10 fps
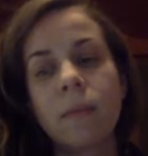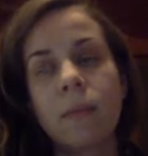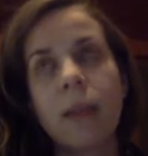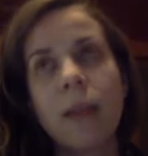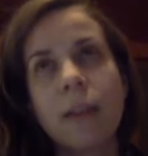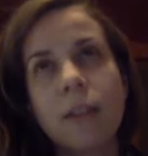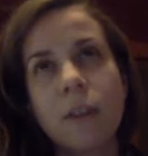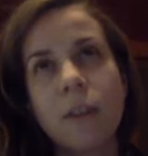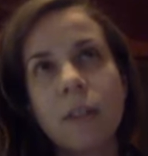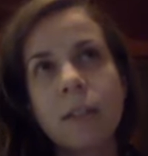as
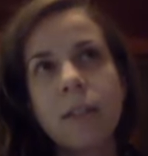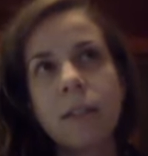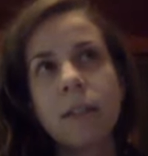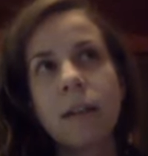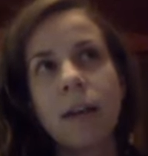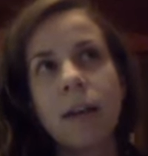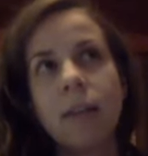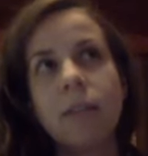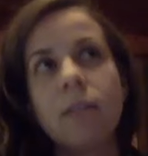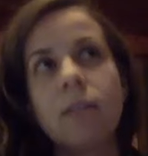far as the
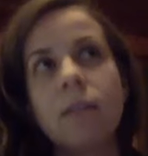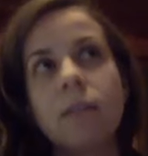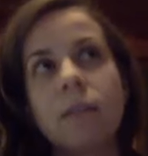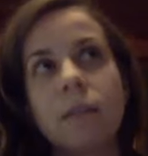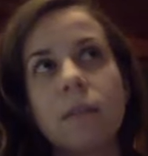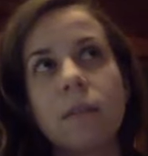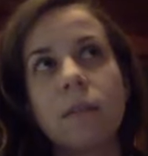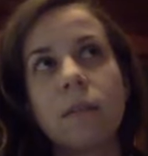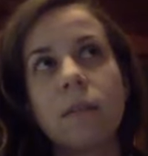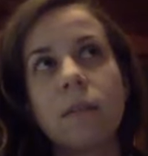tenants,
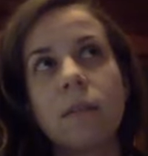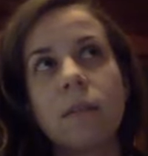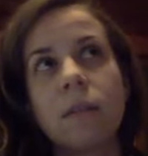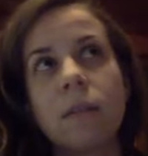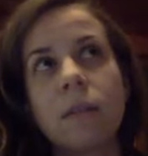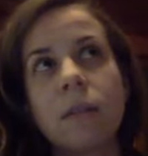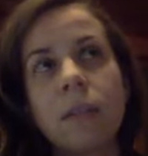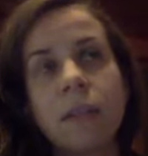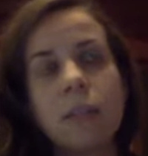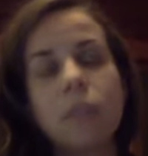
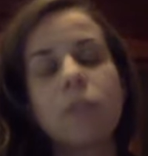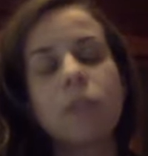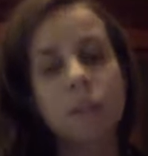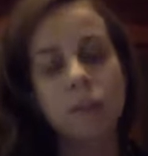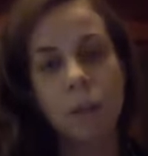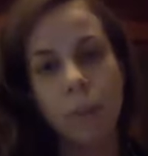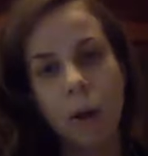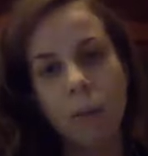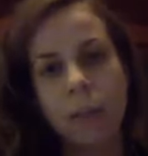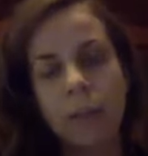because there's an
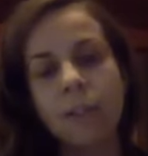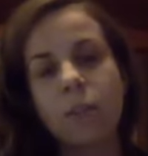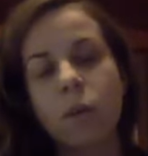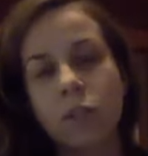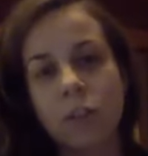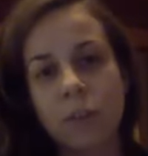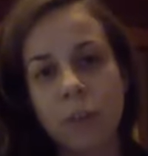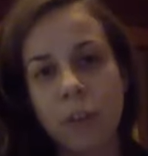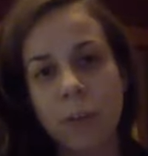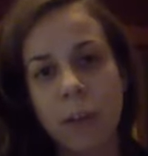apartment, this is a question for
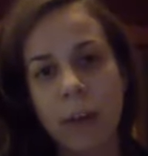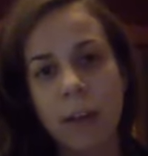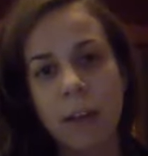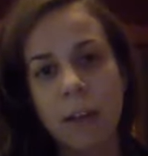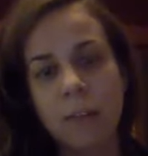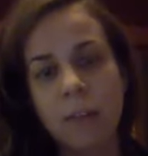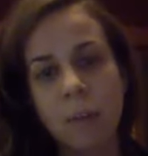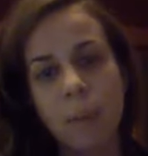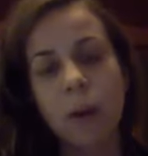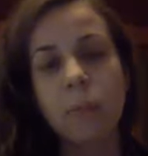you, Matt. There's an
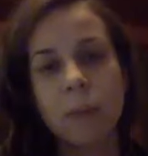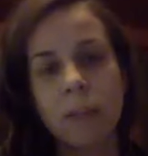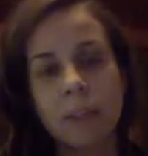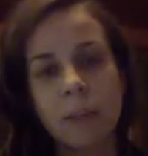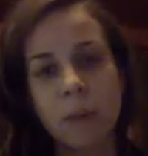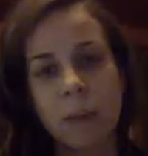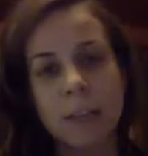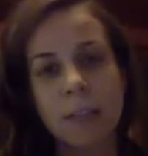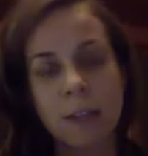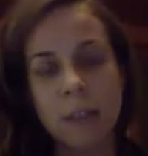apartment that's going to be
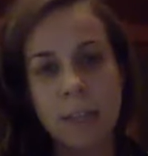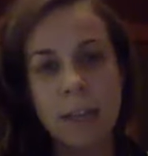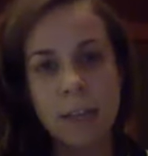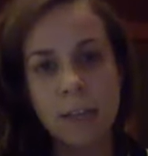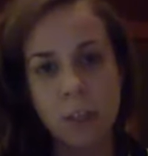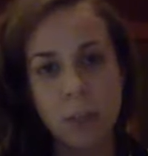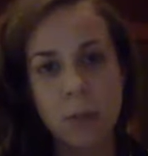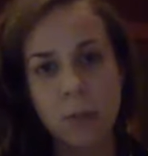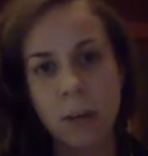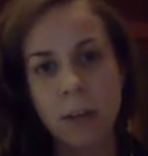rented out to tenants
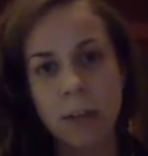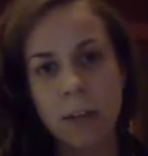too, right?